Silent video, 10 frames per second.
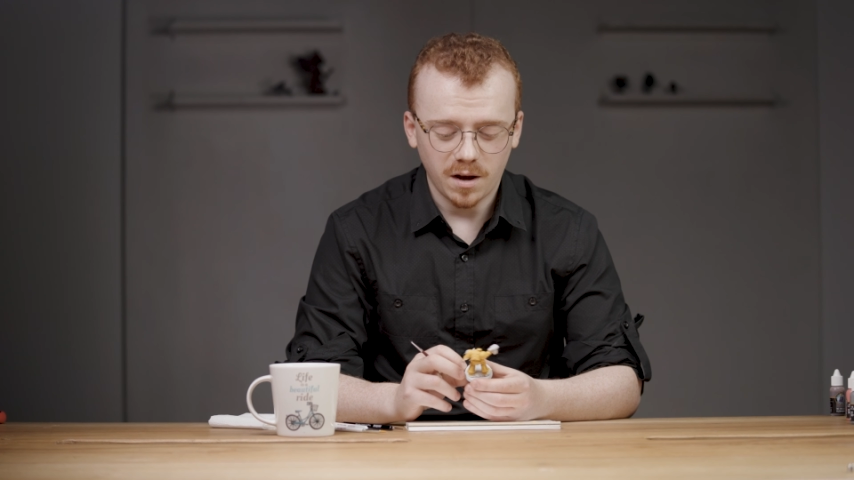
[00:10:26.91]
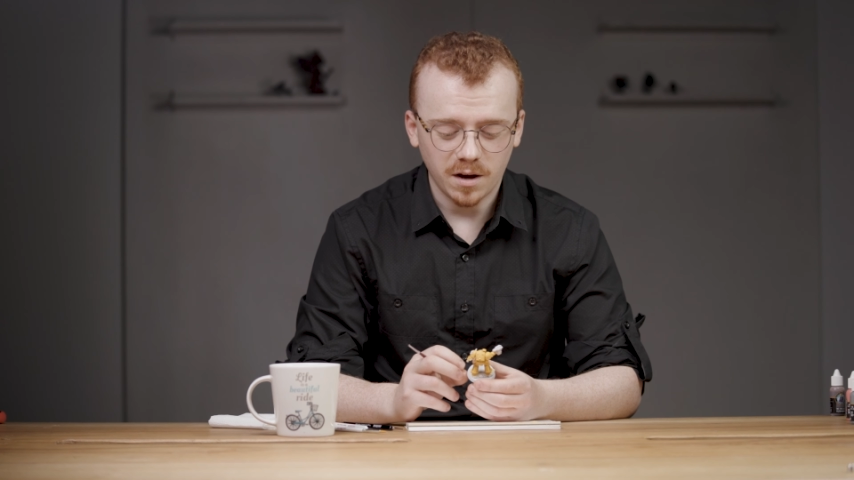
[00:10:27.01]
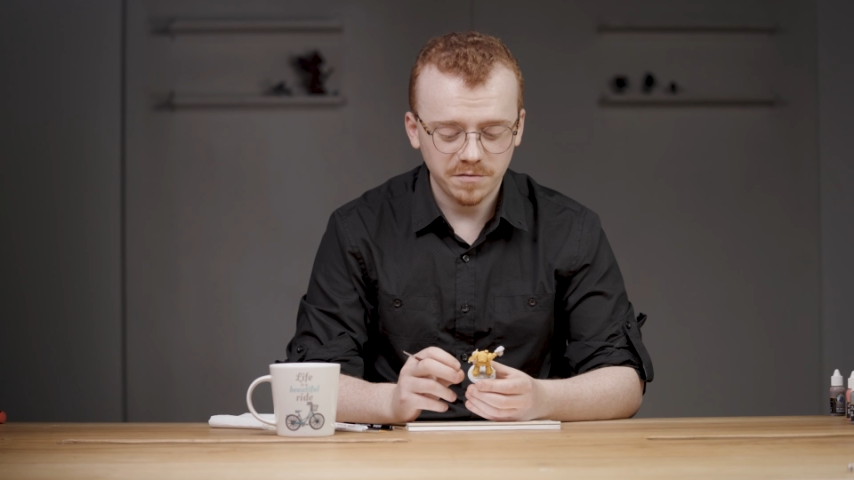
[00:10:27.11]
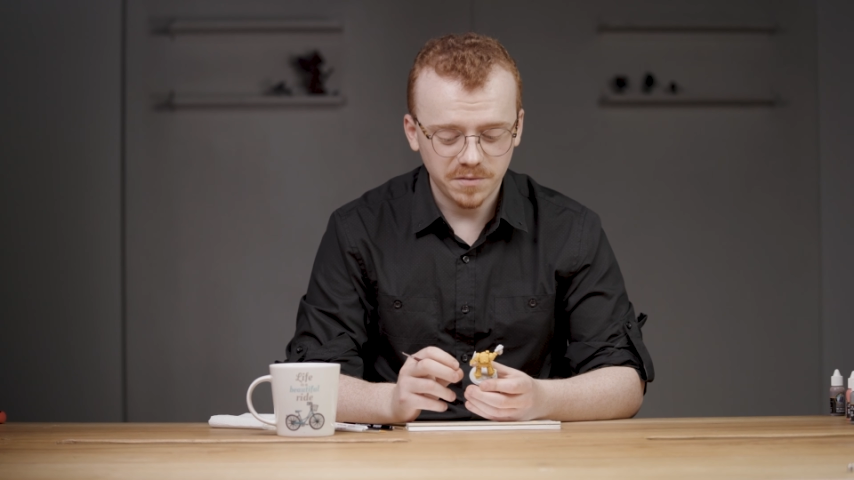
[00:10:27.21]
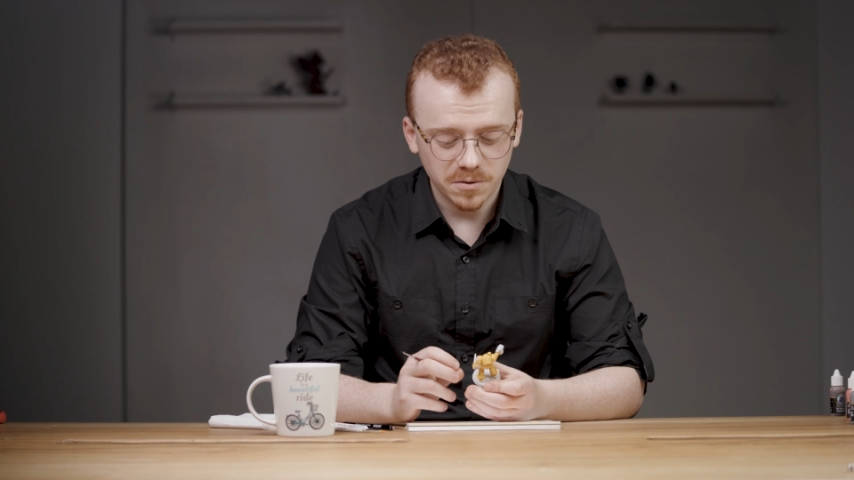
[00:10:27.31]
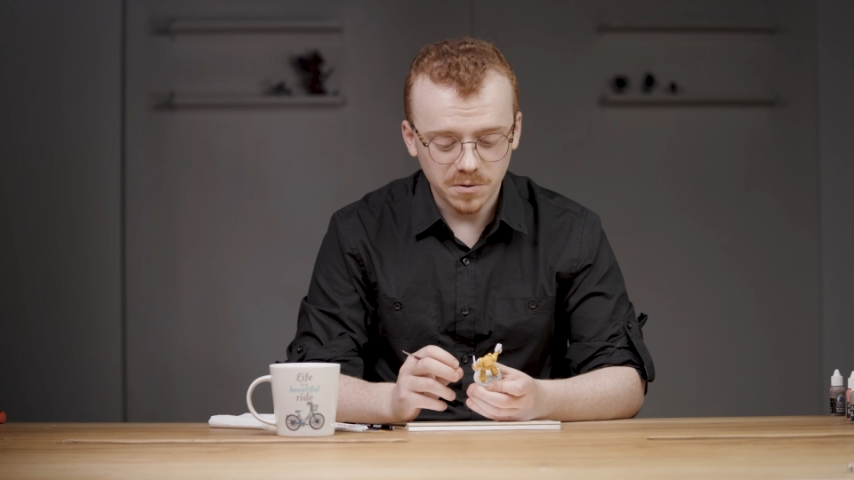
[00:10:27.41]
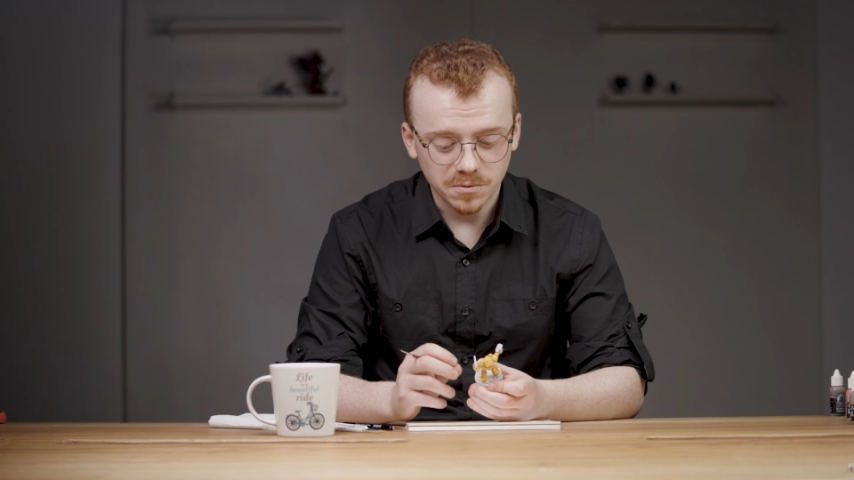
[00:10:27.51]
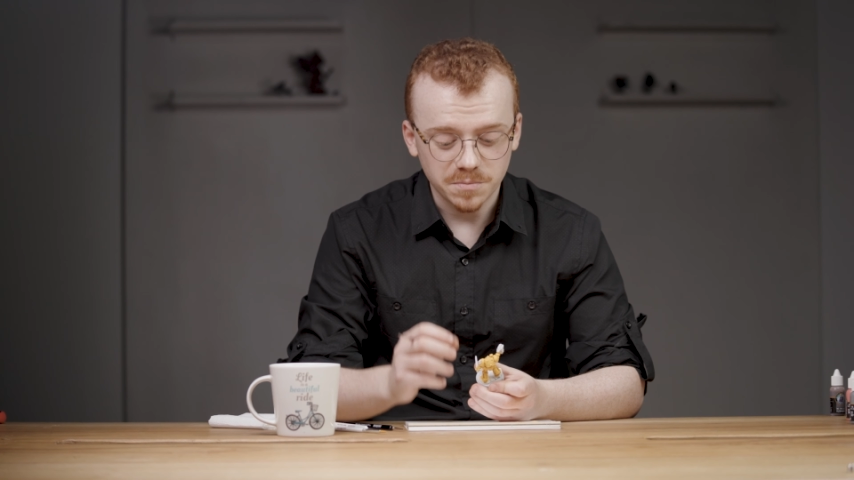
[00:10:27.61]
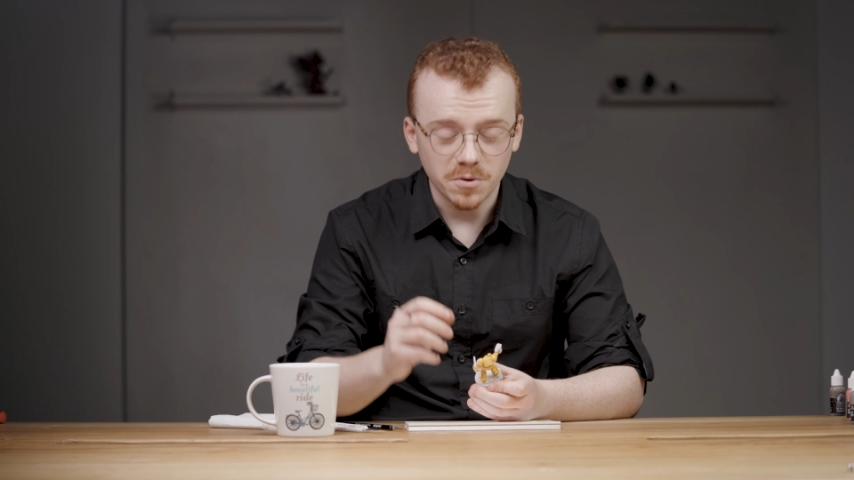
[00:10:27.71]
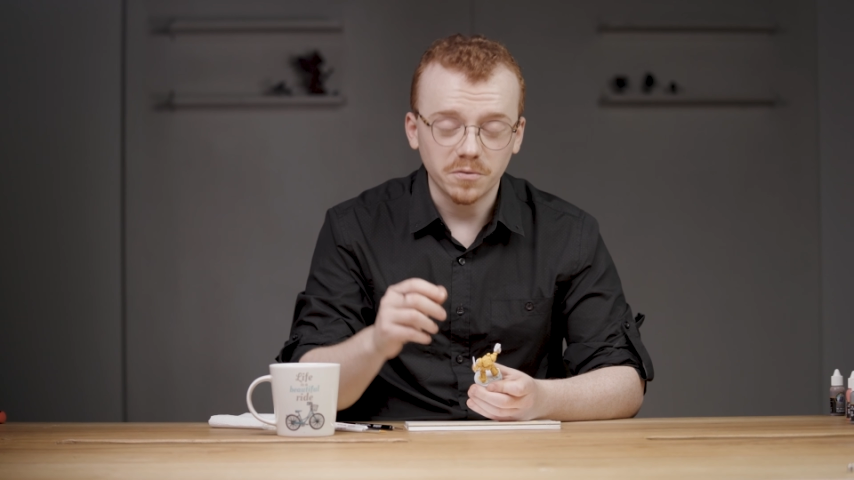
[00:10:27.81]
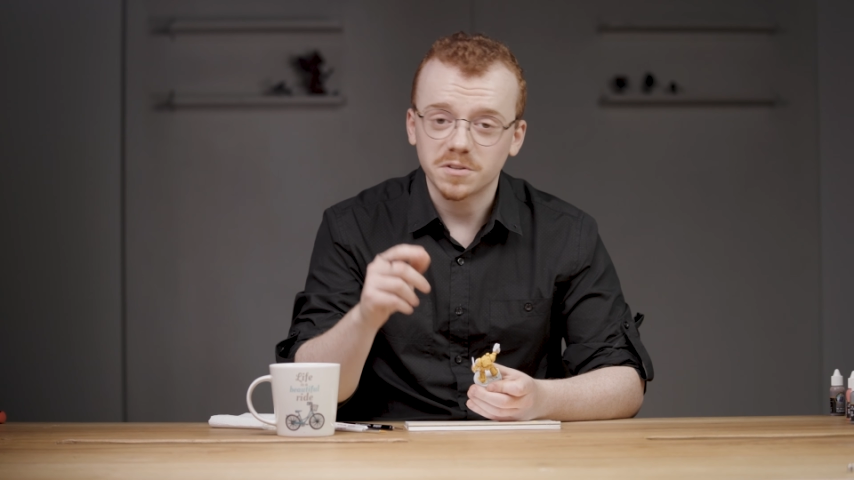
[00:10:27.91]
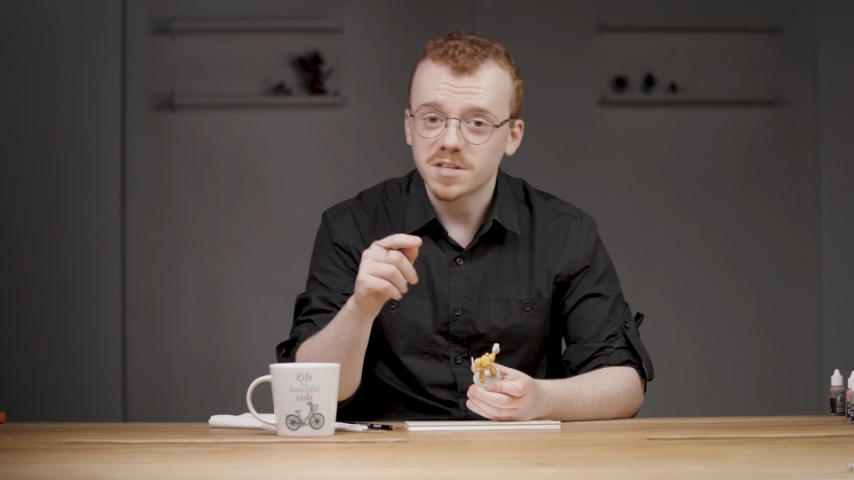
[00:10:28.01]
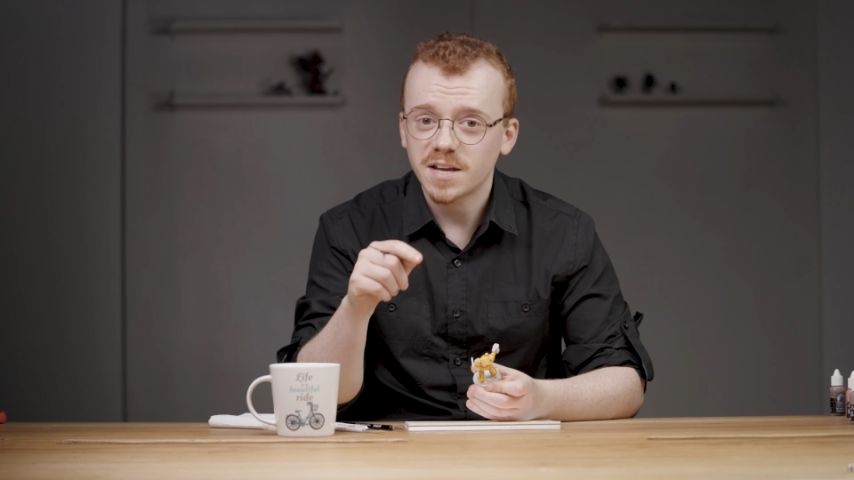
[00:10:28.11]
I feel good to move on to the